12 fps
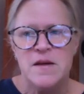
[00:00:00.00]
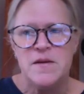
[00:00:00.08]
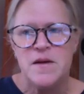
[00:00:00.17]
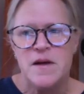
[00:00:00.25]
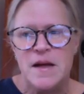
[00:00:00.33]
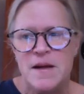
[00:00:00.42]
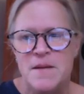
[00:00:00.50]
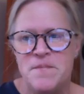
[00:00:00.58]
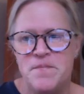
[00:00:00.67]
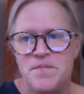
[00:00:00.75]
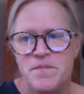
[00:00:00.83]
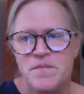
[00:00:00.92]

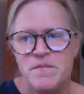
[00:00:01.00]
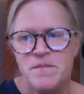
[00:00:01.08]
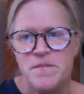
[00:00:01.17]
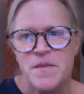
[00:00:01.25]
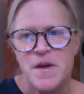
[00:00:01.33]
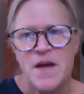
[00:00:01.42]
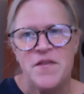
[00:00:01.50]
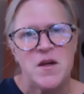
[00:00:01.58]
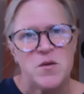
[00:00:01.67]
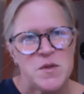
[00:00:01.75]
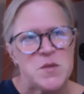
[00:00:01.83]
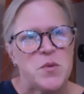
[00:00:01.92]
Um, I think
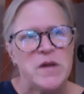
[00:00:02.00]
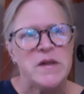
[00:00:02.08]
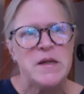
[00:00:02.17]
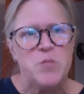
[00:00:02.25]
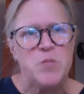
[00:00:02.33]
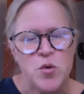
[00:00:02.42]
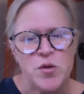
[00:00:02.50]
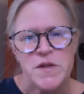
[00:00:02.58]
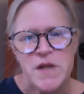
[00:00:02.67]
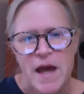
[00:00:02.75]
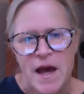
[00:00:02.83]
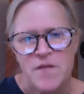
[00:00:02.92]
it was really important
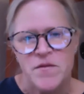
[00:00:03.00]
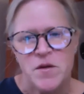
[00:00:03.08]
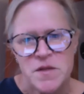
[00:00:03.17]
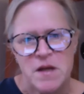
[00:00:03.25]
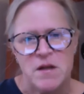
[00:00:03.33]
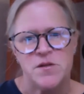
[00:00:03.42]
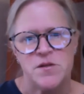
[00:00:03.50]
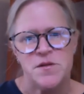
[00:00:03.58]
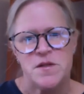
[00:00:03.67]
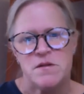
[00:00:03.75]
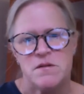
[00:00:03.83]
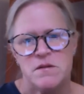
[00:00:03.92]
to have those
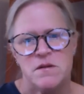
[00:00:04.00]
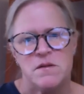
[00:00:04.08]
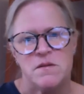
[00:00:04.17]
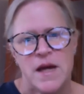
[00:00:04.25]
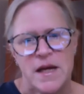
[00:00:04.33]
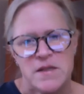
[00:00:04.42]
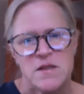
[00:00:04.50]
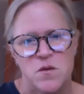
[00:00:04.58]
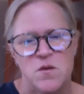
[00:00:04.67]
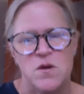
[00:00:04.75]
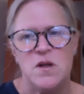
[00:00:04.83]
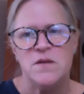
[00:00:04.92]
elders at
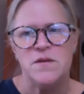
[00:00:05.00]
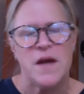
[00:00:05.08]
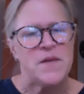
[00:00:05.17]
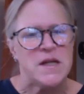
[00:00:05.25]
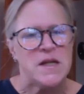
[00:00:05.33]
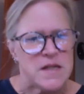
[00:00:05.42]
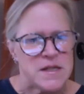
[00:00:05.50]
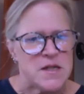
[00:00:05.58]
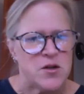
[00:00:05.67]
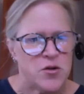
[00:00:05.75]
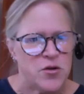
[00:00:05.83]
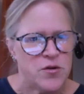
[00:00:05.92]
school. Not that it
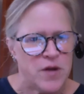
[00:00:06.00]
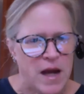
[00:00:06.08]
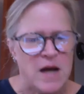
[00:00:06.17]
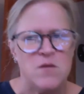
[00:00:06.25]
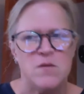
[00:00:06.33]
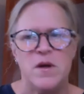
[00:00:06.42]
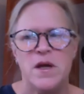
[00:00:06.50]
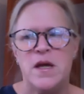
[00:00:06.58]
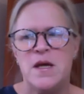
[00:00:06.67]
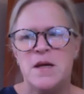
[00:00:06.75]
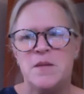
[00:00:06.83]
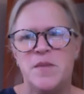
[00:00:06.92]
doesn't occur now,
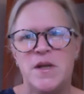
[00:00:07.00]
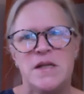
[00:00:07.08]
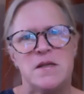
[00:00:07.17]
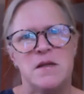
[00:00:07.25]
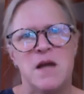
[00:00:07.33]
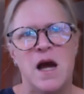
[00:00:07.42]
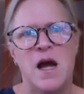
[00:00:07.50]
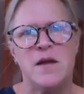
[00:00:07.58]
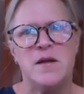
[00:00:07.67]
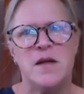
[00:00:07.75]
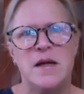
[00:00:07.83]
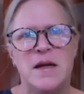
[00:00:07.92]
but it's
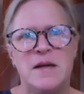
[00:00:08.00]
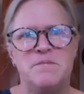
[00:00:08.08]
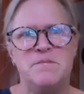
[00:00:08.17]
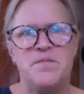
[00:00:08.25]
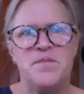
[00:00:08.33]
not. Um,